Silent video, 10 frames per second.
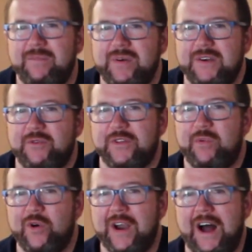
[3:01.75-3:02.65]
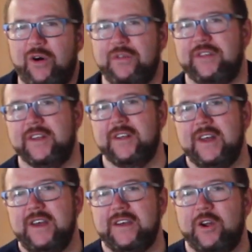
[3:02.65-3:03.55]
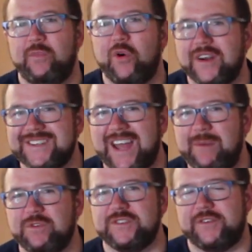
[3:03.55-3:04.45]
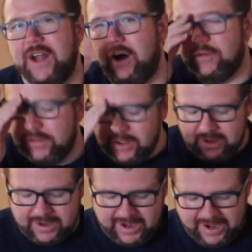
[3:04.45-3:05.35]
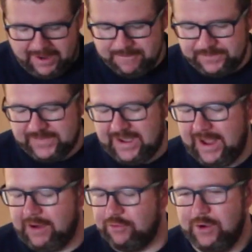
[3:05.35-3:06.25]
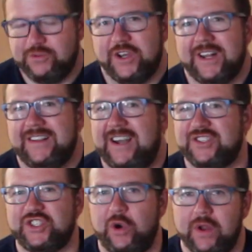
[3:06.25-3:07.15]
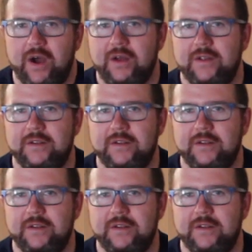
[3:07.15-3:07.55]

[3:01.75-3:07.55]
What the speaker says: up with poor health and poor examples for health, I grew up drinking a lot of soda.